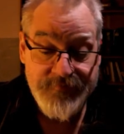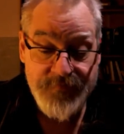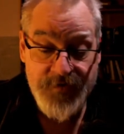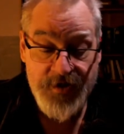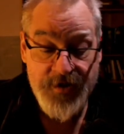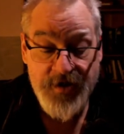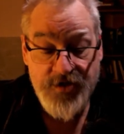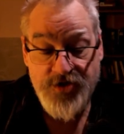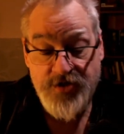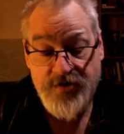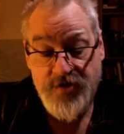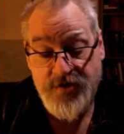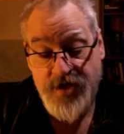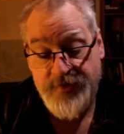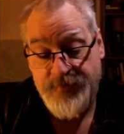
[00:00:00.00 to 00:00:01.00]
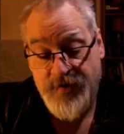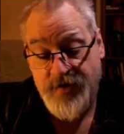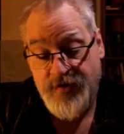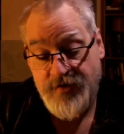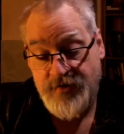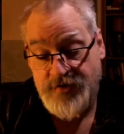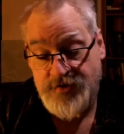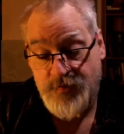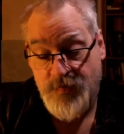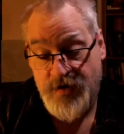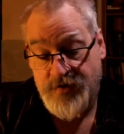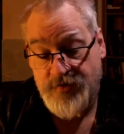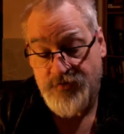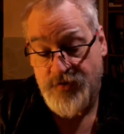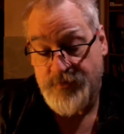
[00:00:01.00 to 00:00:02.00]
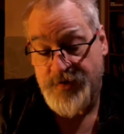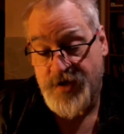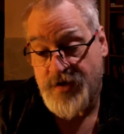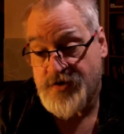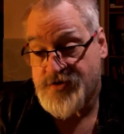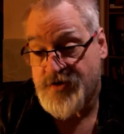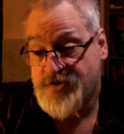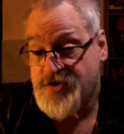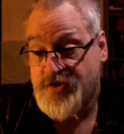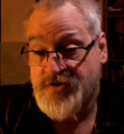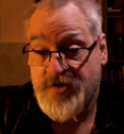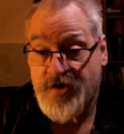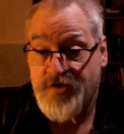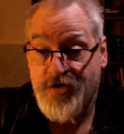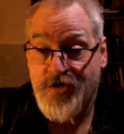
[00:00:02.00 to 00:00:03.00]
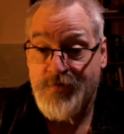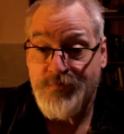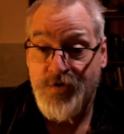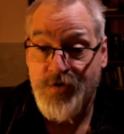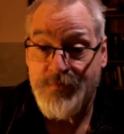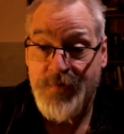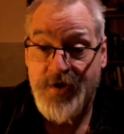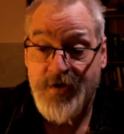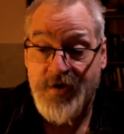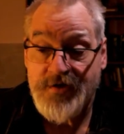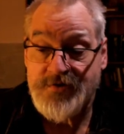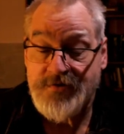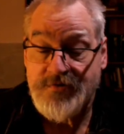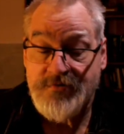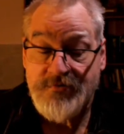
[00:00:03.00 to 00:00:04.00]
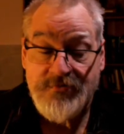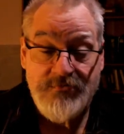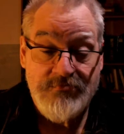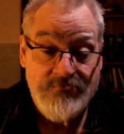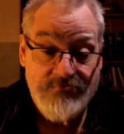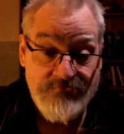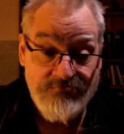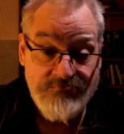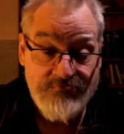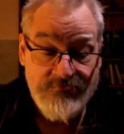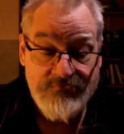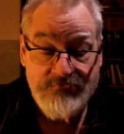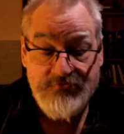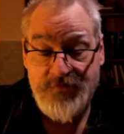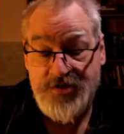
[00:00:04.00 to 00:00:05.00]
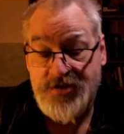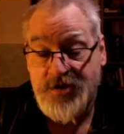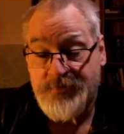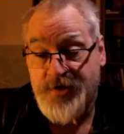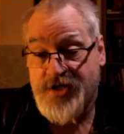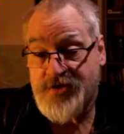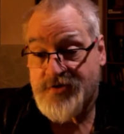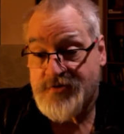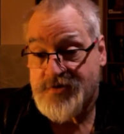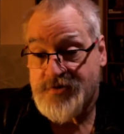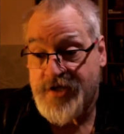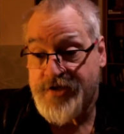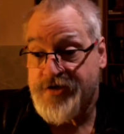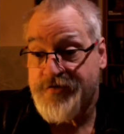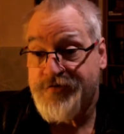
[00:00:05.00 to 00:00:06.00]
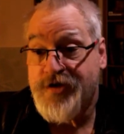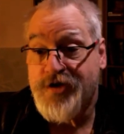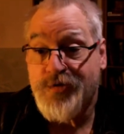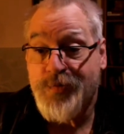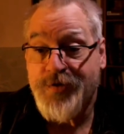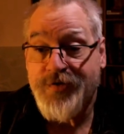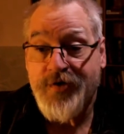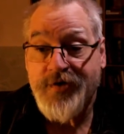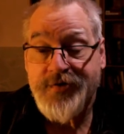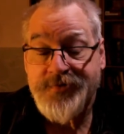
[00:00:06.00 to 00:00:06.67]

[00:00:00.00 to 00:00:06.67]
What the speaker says: Again, she's a type, she'll walk in a room and all of a sudden she's not in a good mood because somebody's interfered with her.